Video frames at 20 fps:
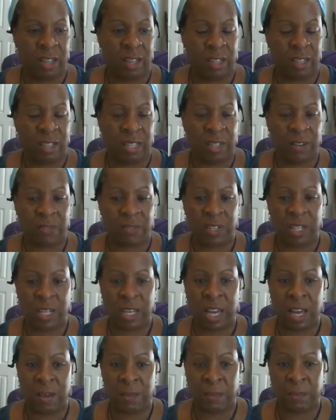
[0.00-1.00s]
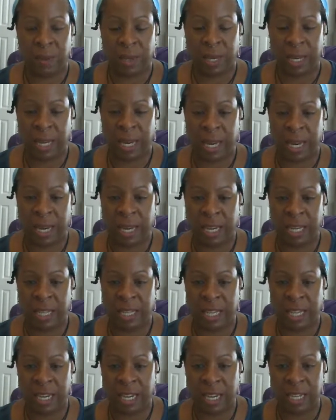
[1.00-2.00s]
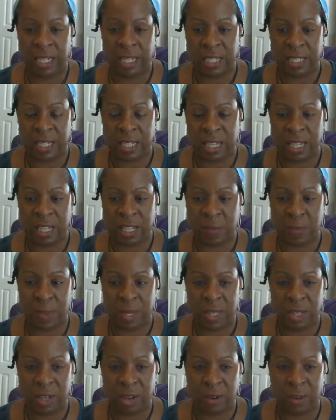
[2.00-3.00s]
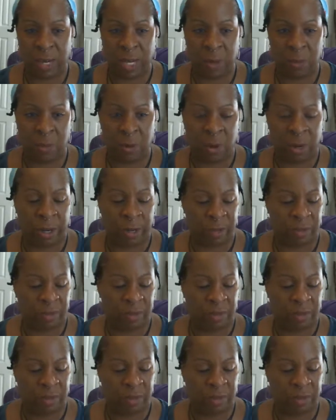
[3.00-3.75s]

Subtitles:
lifting up anything that doesn't need to be there anymore.